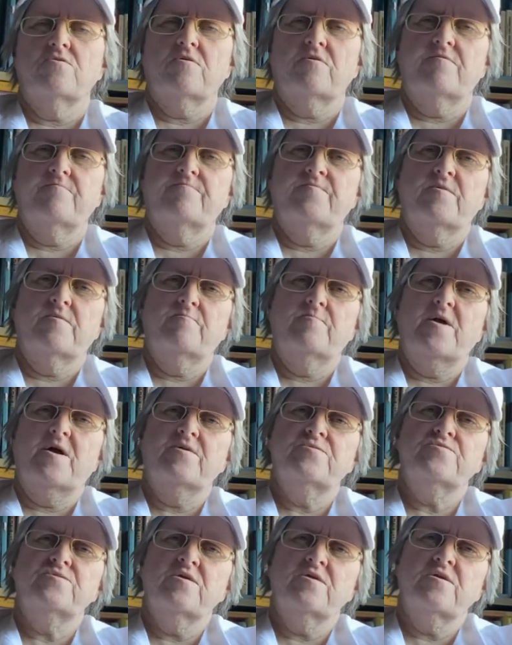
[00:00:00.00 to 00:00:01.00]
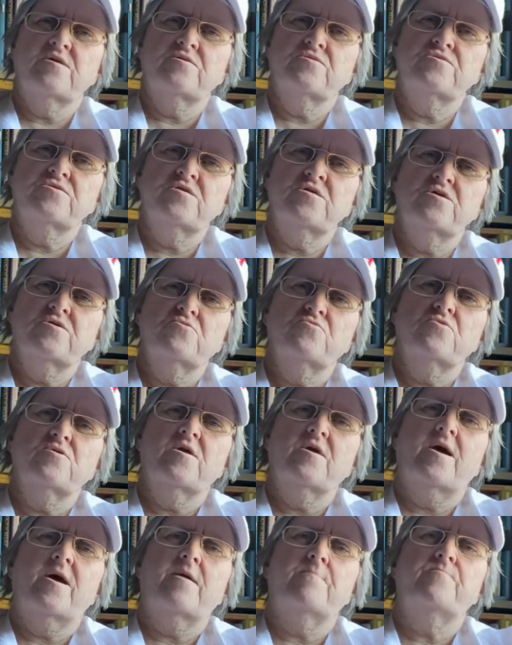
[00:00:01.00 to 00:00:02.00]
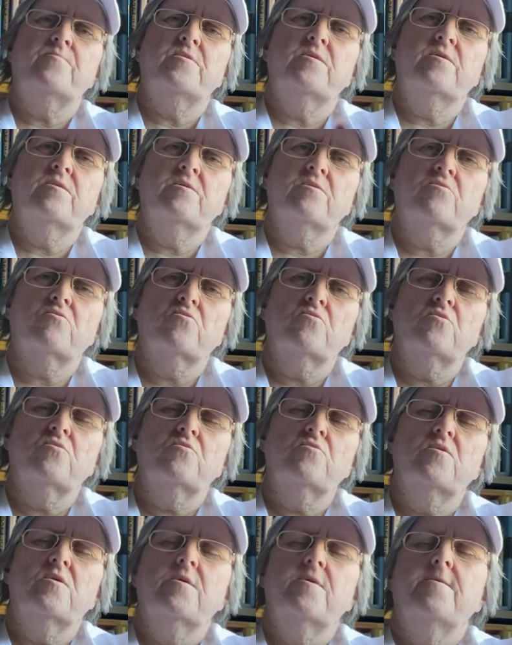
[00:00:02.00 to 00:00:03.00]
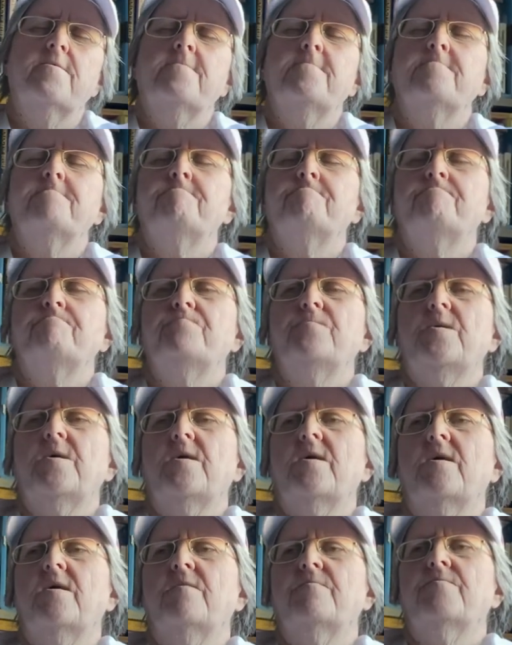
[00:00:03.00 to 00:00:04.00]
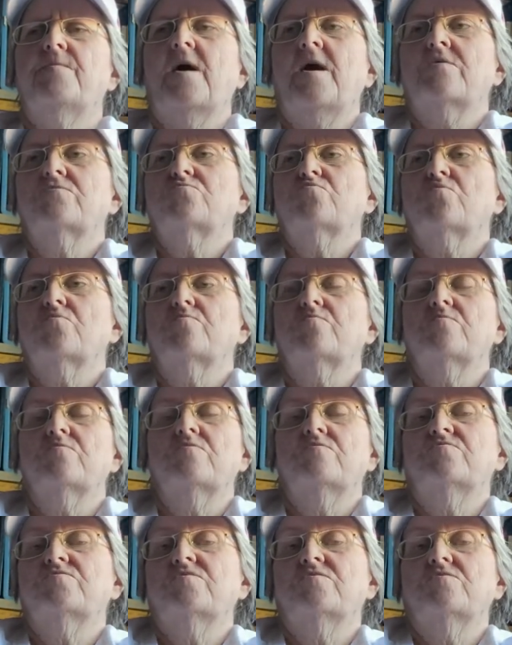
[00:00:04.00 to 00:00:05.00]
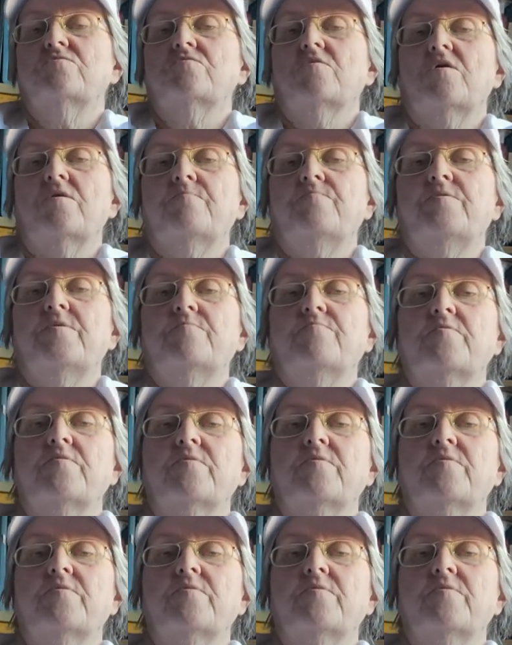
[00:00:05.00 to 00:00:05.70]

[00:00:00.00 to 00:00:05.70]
of them as they continually happen and accrue, that's where you see a lot of people